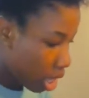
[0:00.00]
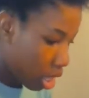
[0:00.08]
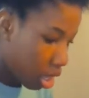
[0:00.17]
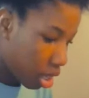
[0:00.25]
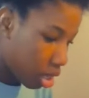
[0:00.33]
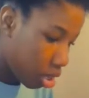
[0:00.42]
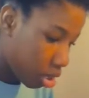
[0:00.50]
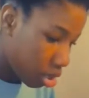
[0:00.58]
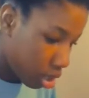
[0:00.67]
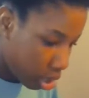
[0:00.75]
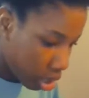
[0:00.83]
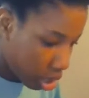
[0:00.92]

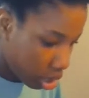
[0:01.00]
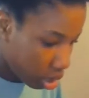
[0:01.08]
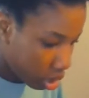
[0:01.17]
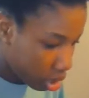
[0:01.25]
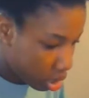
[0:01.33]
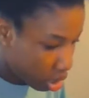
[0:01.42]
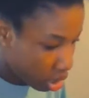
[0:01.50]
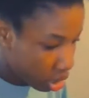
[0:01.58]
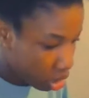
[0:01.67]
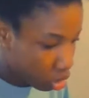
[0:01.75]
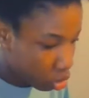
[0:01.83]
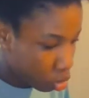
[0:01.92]
I think
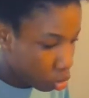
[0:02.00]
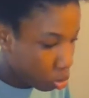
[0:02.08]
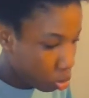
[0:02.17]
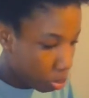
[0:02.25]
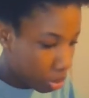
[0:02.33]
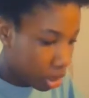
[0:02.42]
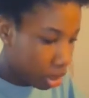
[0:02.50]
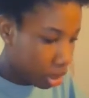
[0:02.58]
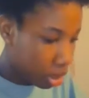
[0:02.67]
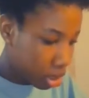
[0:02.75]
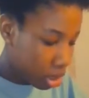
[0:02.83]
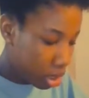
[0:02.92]
these two
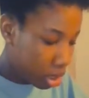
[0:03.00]
books